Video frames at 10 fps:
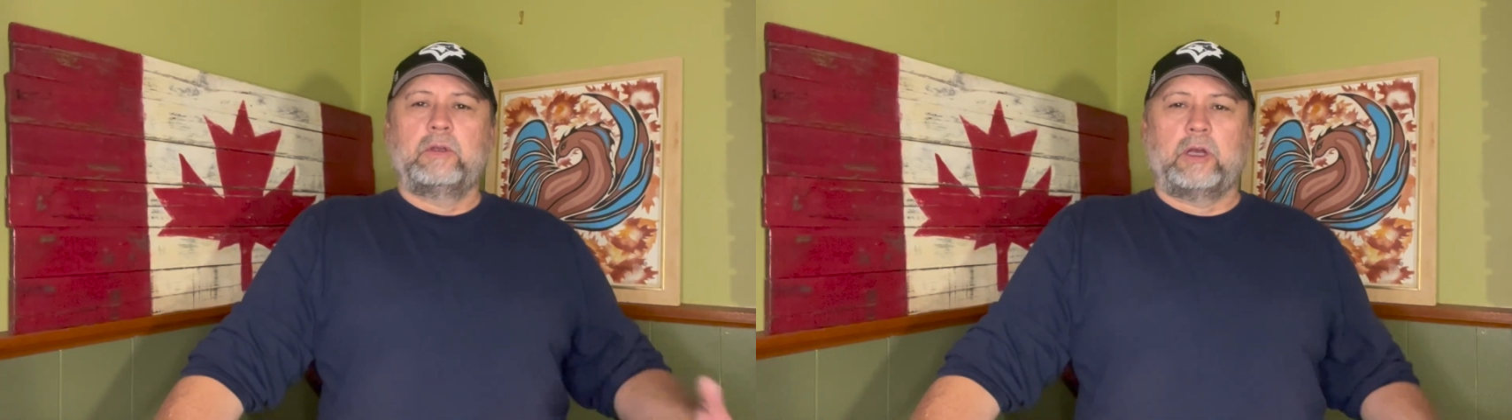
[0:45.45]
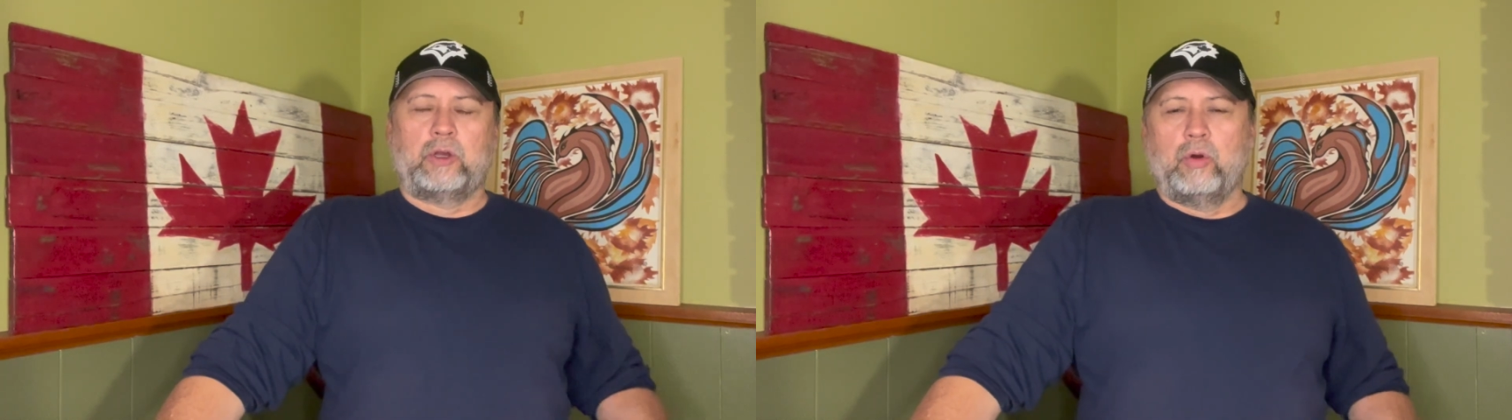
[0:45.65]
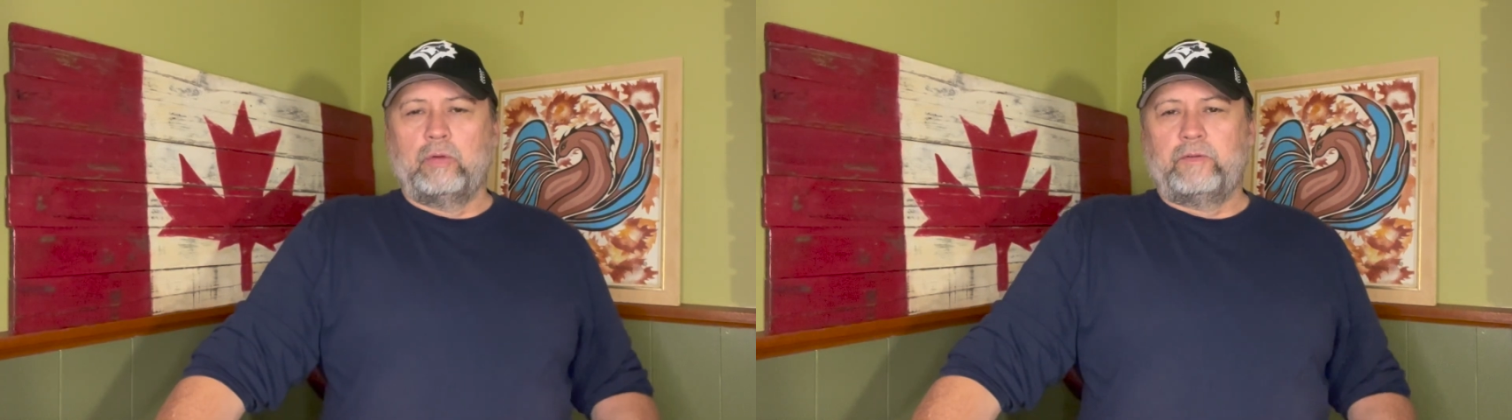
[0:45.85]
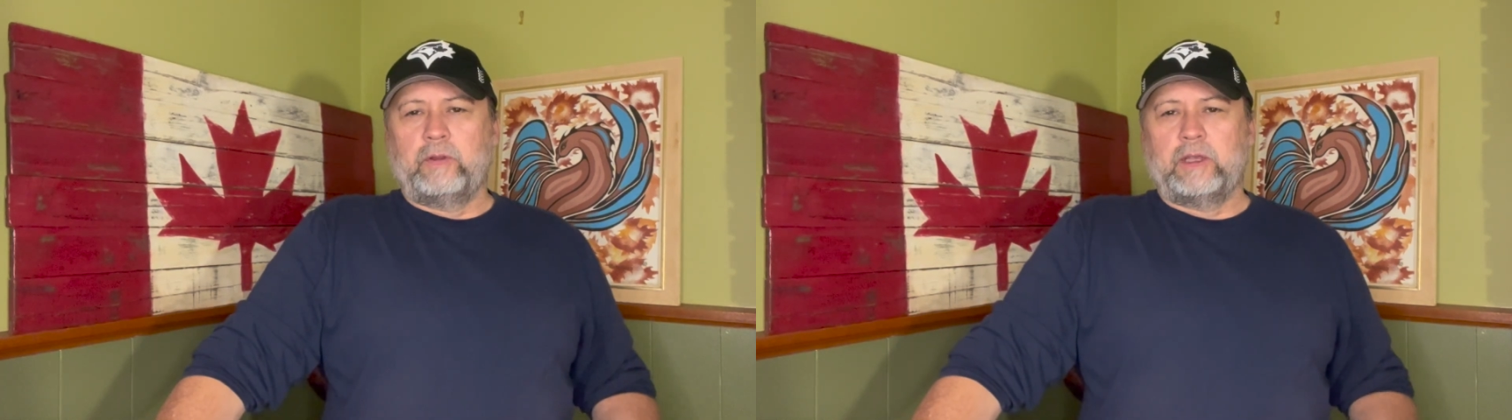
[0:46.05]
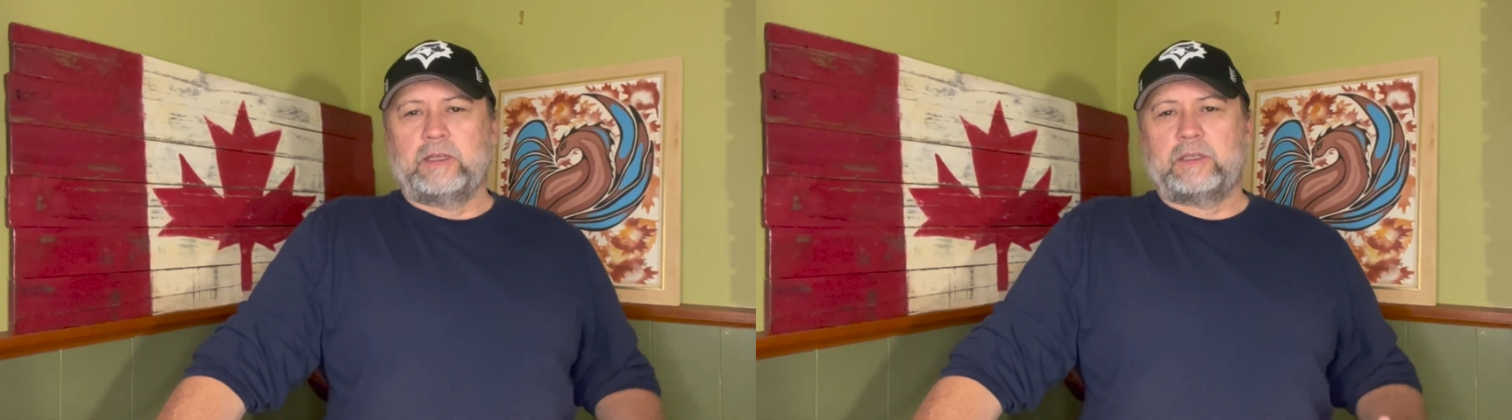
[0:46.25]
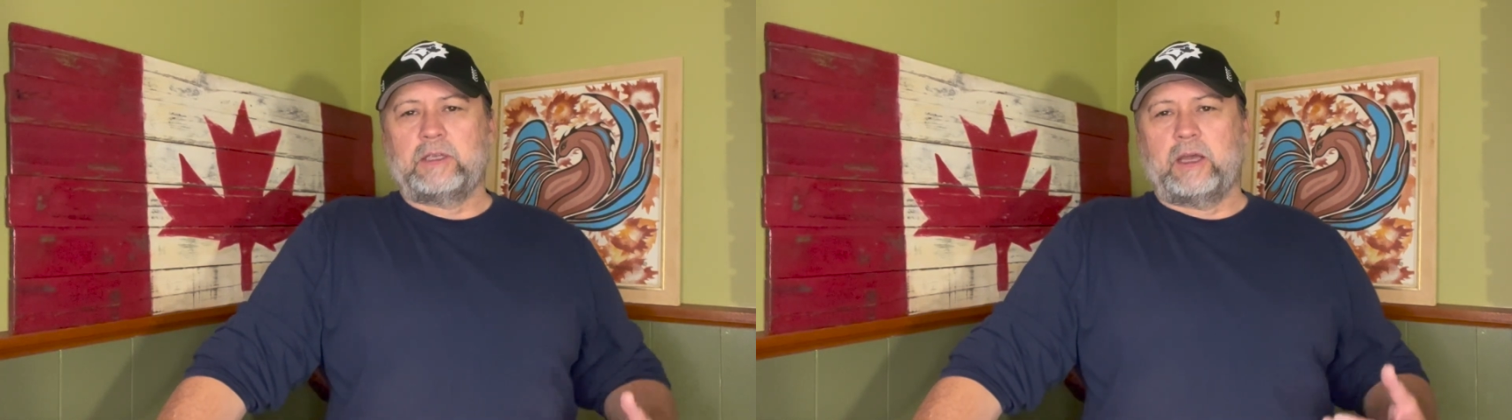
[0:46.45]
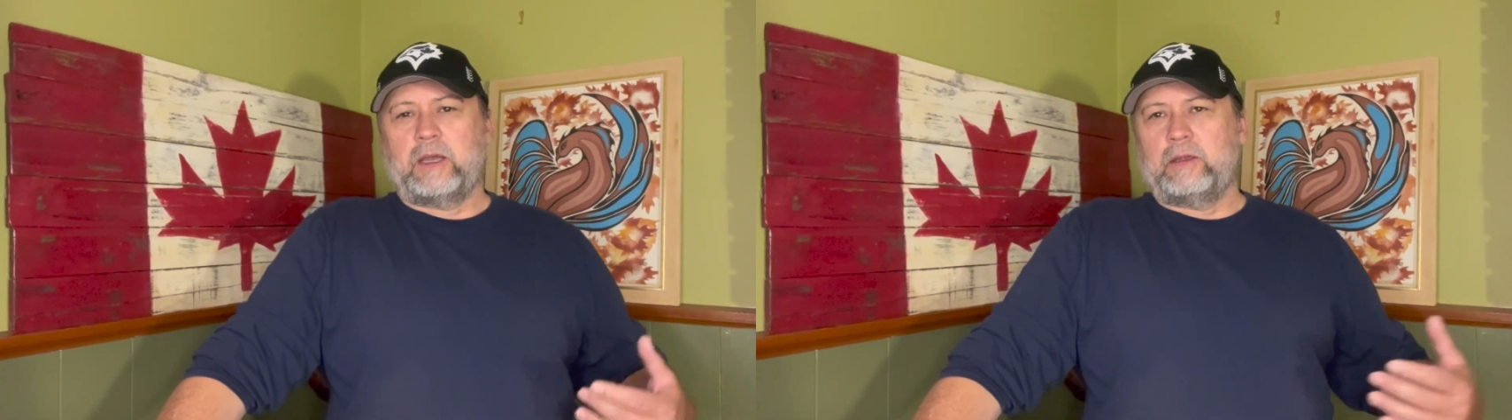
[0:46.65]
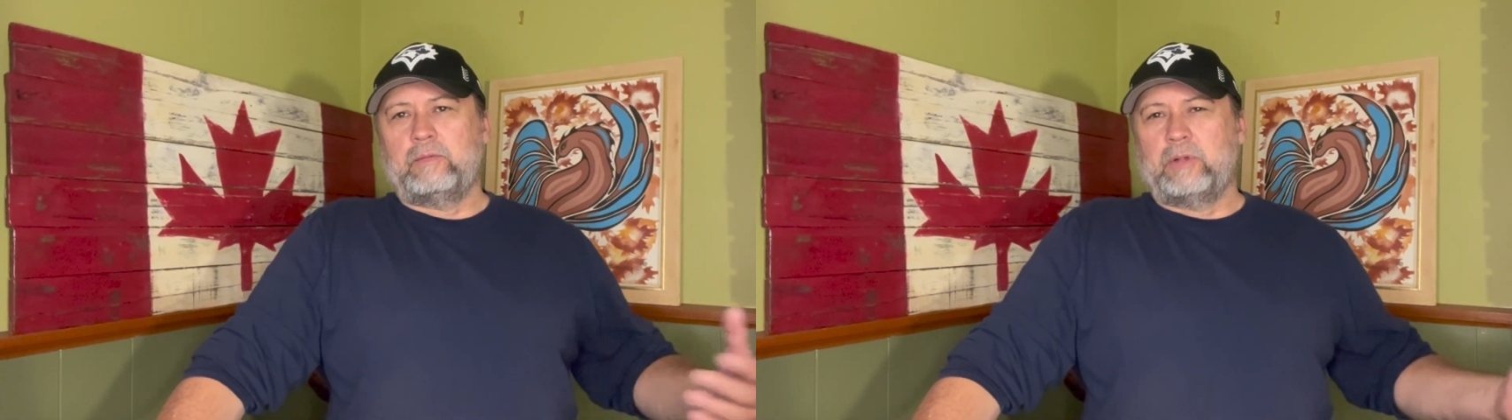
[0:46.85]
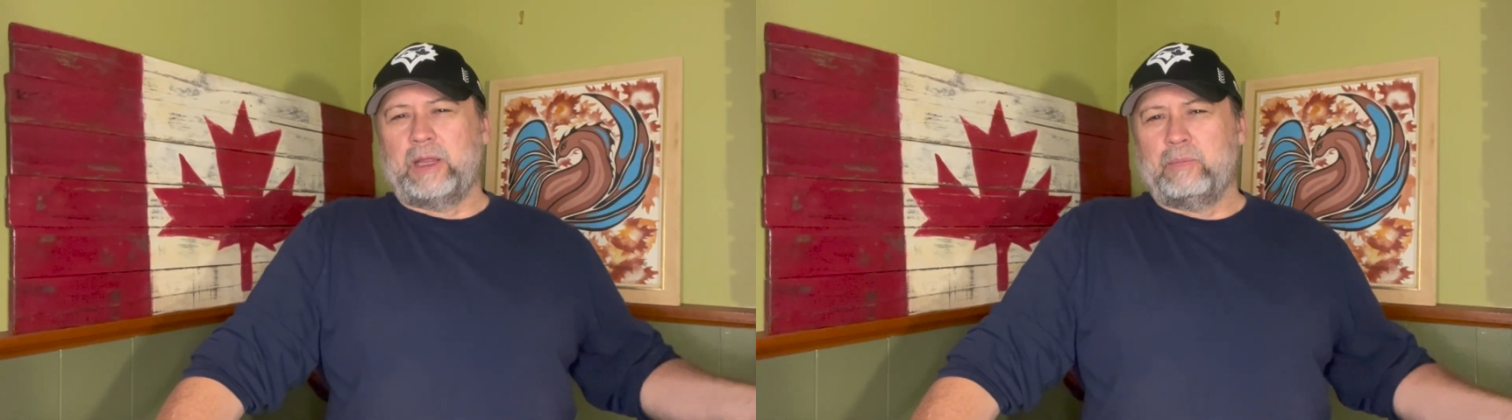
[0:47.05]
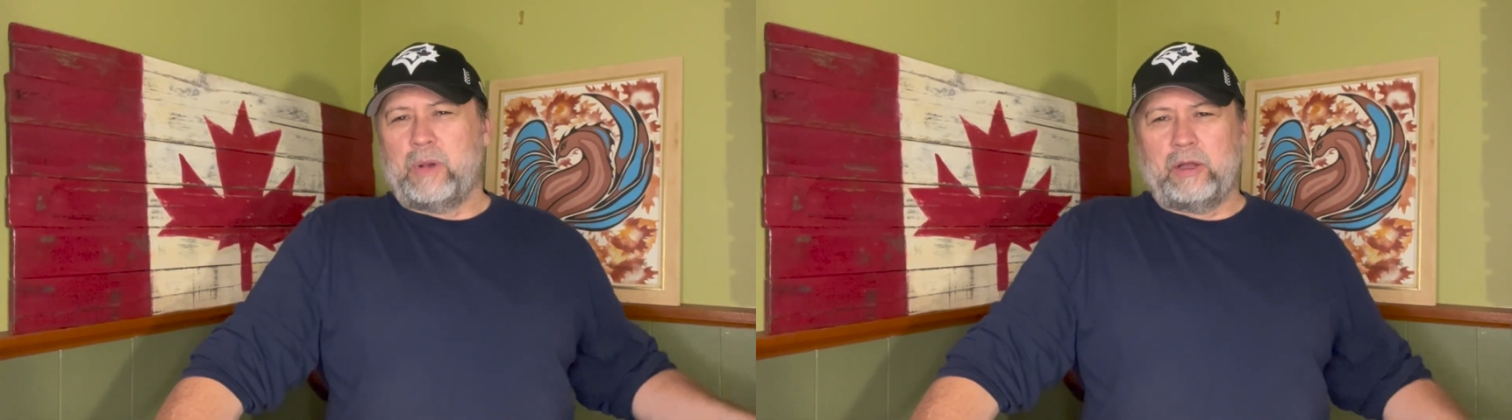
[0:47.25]
a code for this uh,
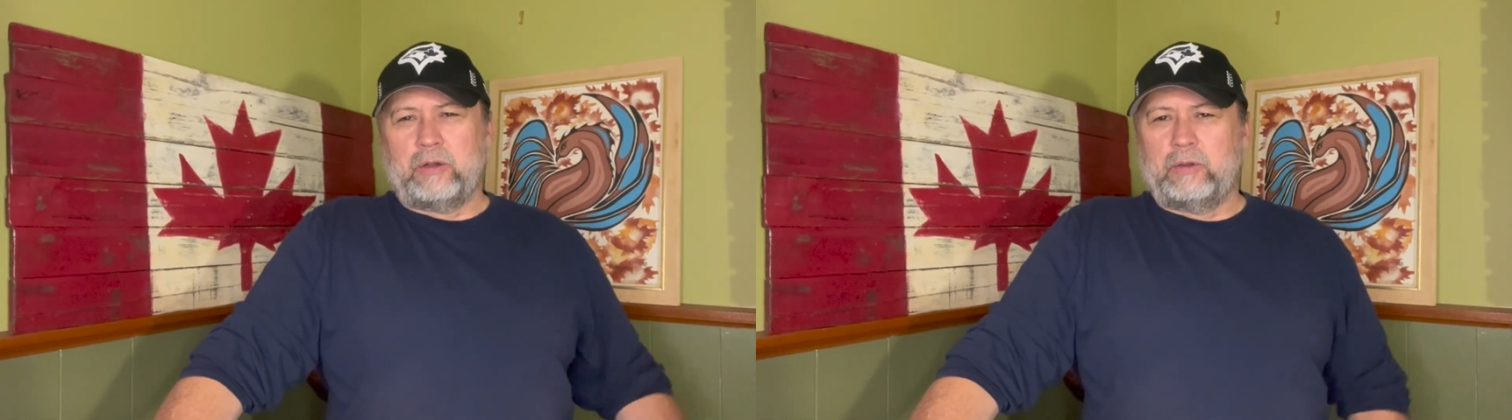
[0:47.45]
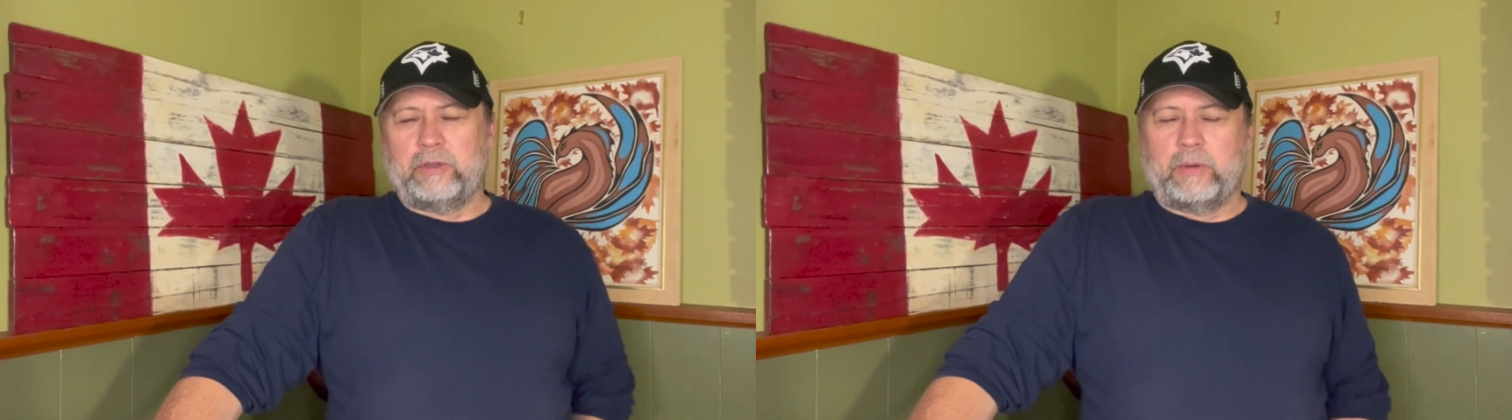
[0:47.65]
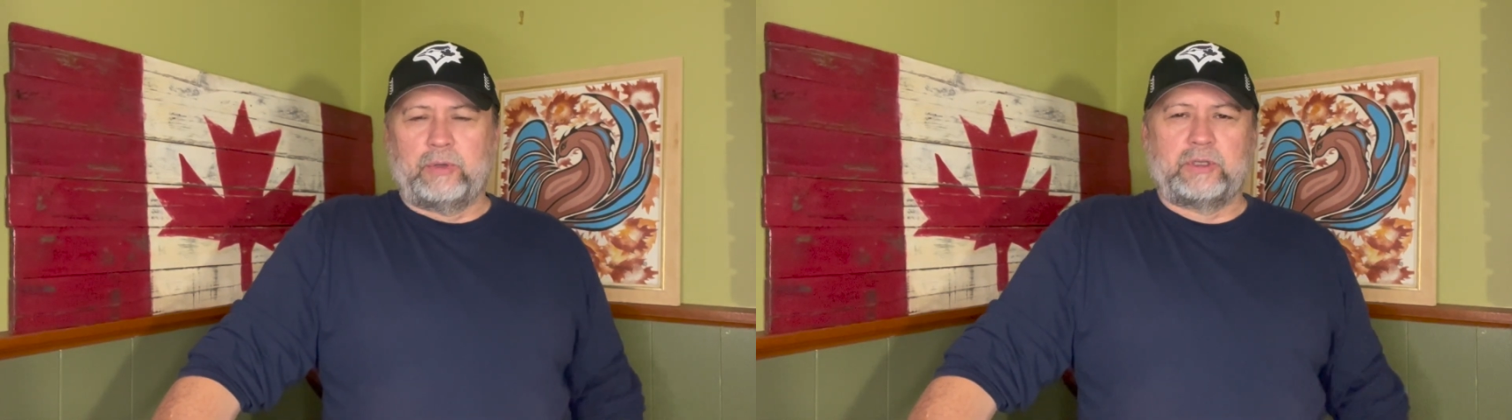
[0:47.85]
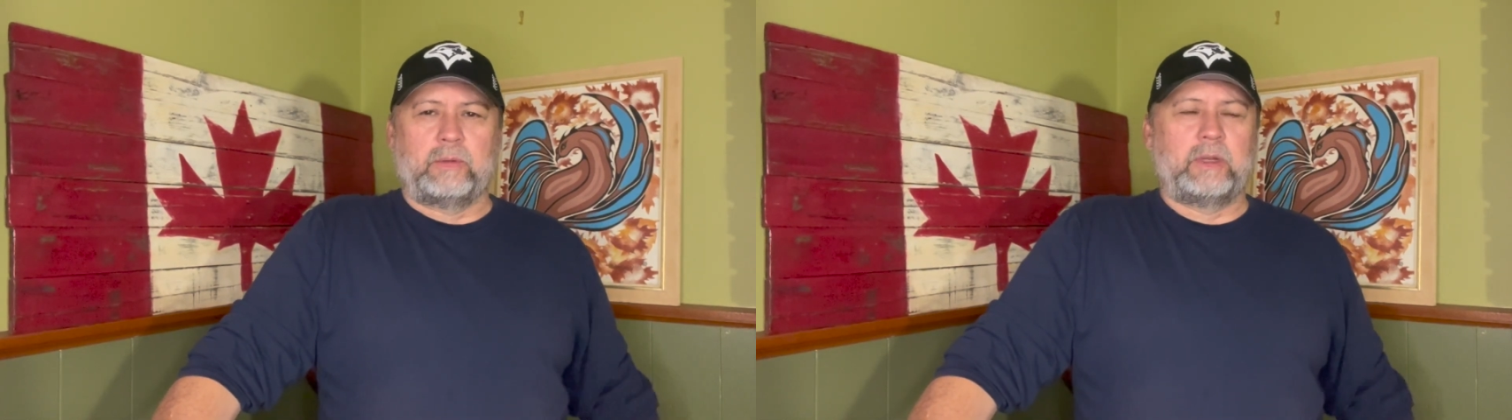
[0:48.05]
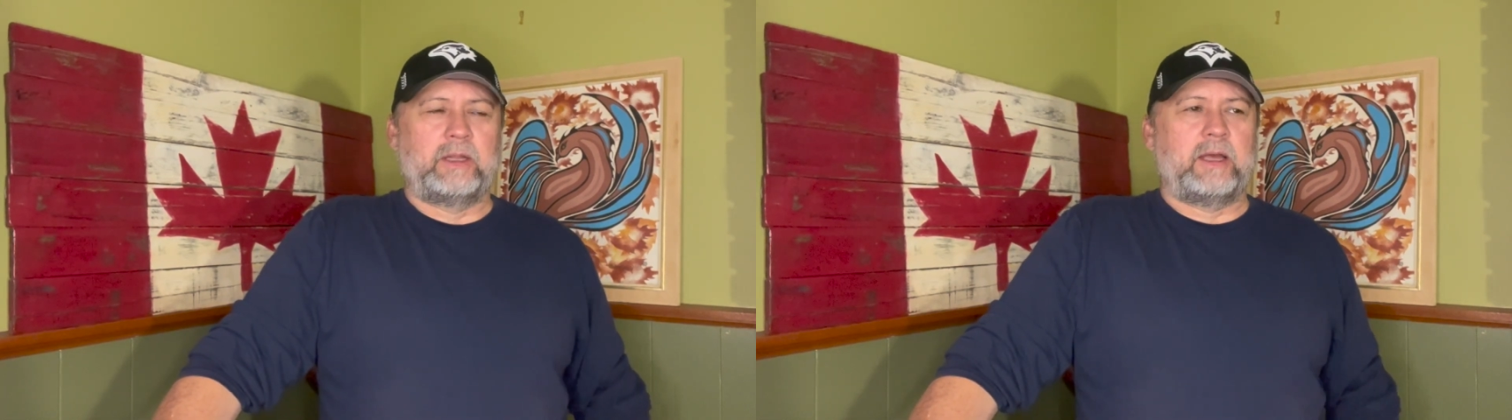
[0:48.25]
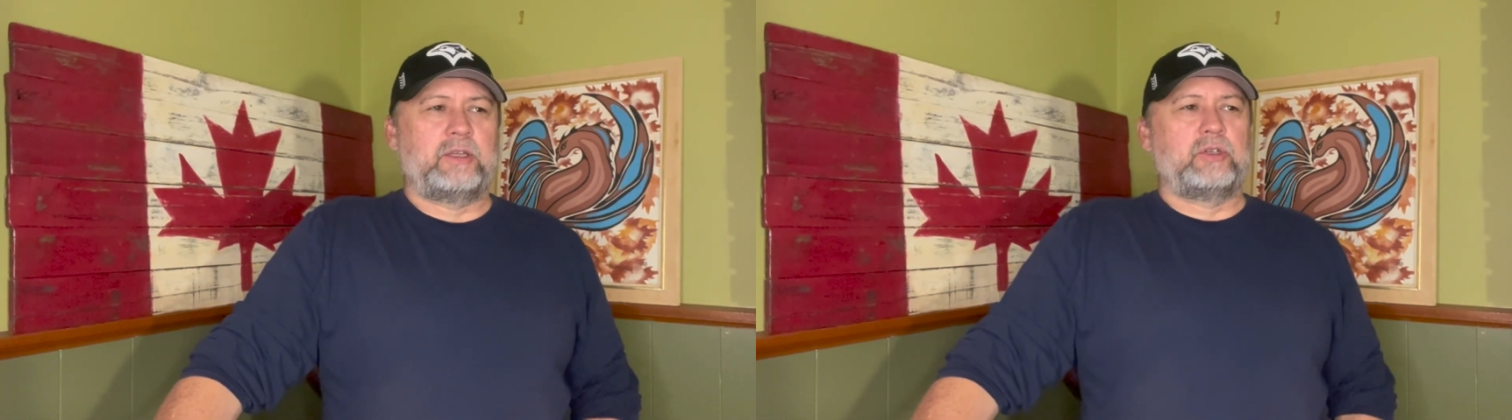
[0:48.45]
like model number, something like that.